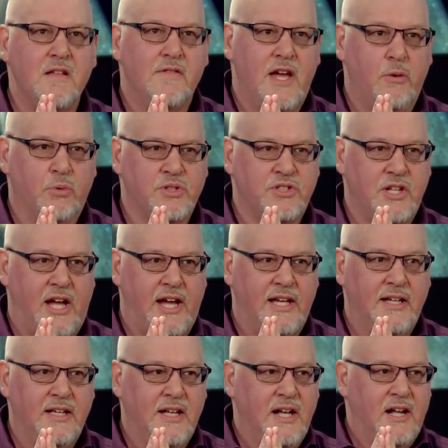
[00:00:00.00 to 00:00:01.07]
they will
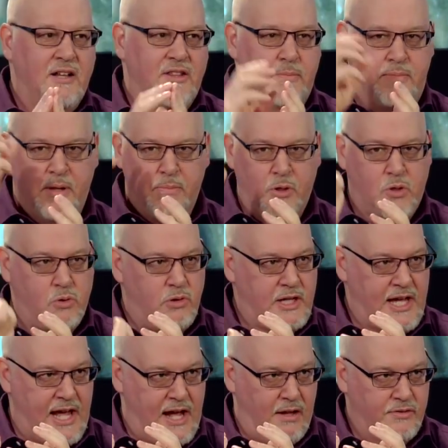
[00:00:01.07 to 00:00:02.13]
say the biblical
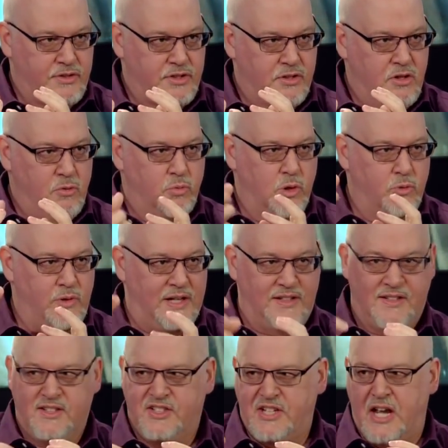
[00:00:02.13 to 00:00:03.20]
accounts were
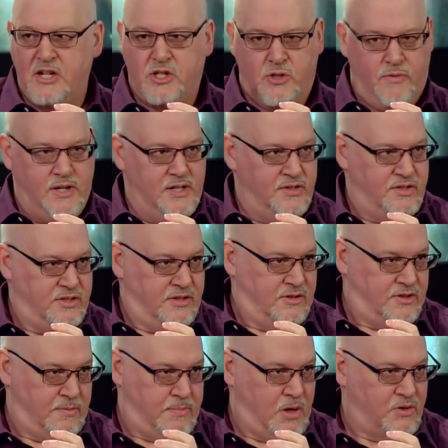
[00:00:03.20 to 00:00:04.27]
written centuries
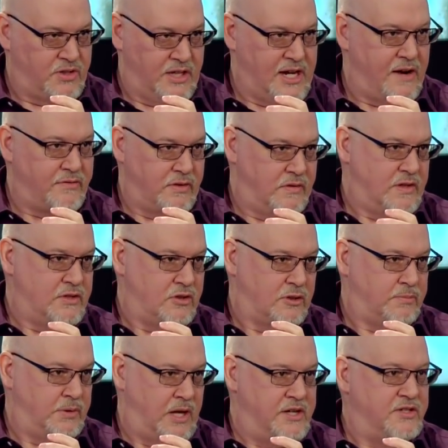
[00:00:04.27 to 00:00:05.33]
supposedly after they
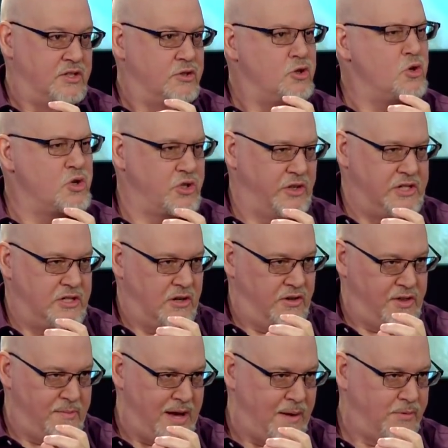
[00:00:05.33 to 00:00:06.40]
took place, usually
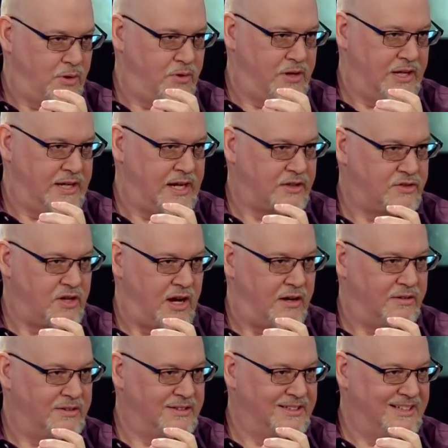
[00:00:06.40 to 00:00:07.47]
during the Babylonian
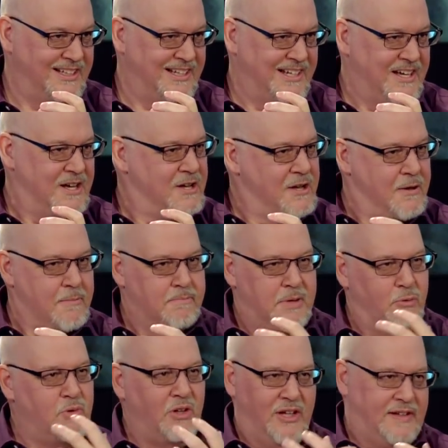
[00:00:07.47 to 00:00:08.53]
exile. Mm -hmm.
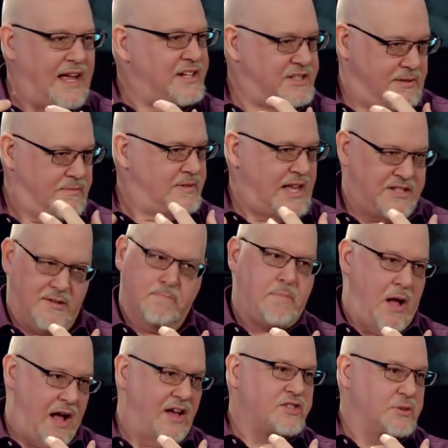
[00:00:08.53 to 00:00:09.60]
But really, that's, that's
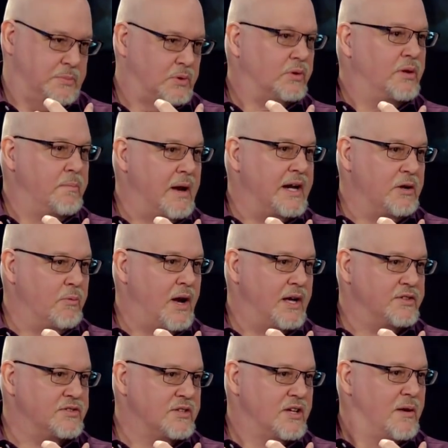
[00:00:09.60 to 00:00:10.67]
impossible in many
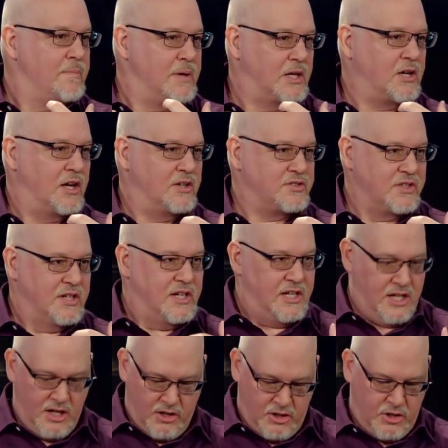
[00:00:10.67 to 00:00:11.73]
ways because
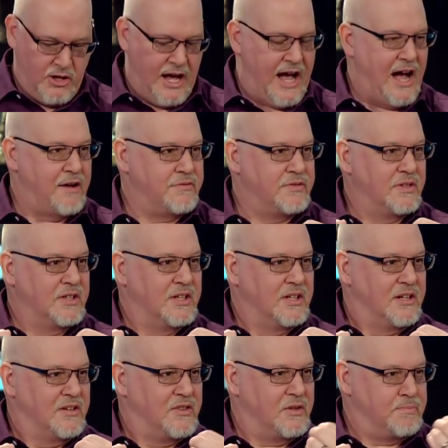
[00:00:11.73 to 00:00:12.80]
here you have
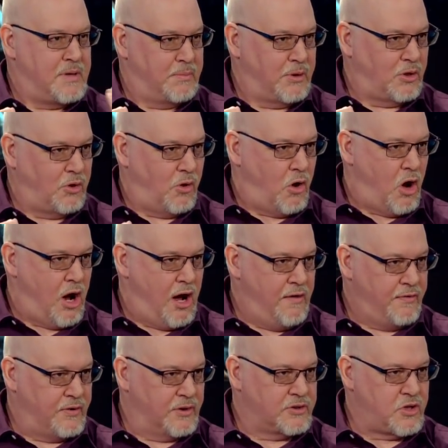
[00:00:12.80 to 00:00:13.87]
the biblical
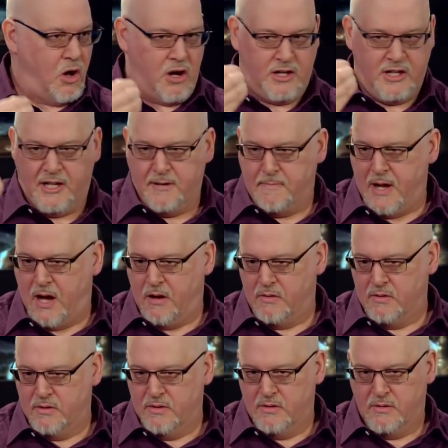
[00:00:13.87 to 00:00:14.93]
author talking about
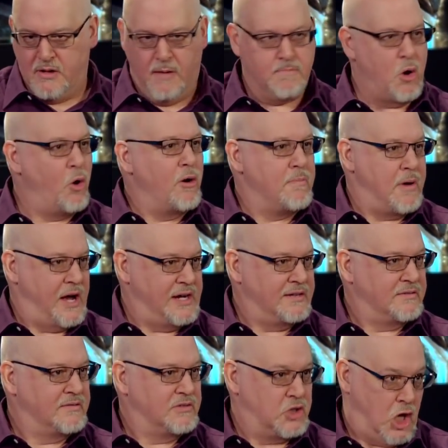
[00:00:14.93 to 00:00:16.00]
a Moabite
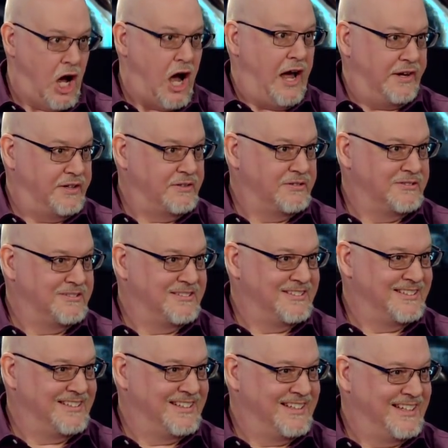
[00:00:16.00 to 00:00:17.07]
god.
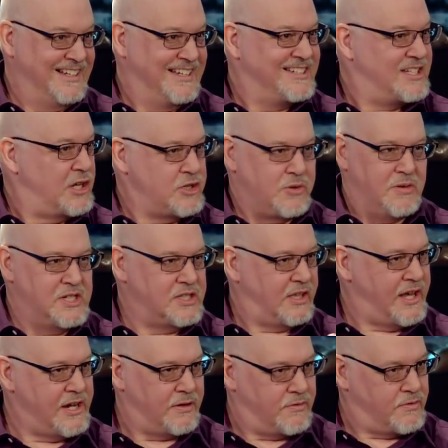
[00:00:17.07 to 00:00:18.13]
Mm -hmm. Centuries
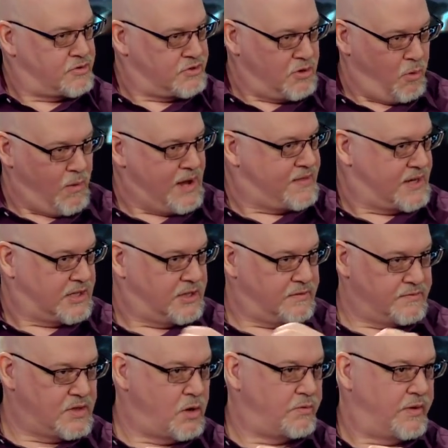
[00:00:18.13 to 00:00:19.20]
later, there's no way they could
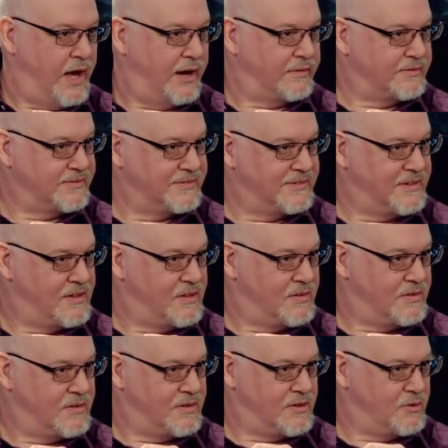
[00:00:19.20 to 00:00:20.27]
have known that.
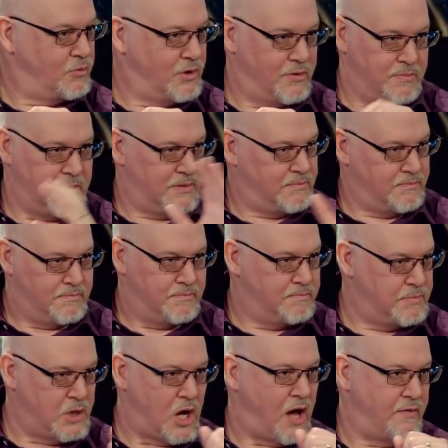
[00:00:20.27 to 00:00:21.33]
It would have been
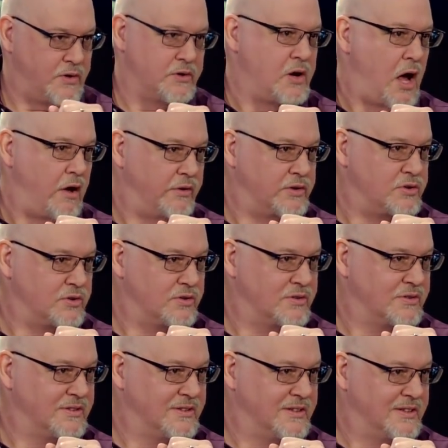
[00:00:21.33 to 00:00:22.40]
beyond their knowledge.
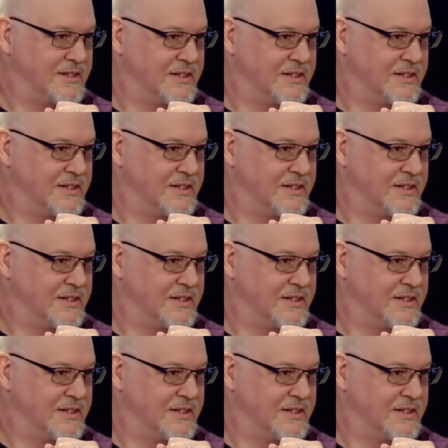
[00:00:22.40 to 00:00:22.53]
Yeah.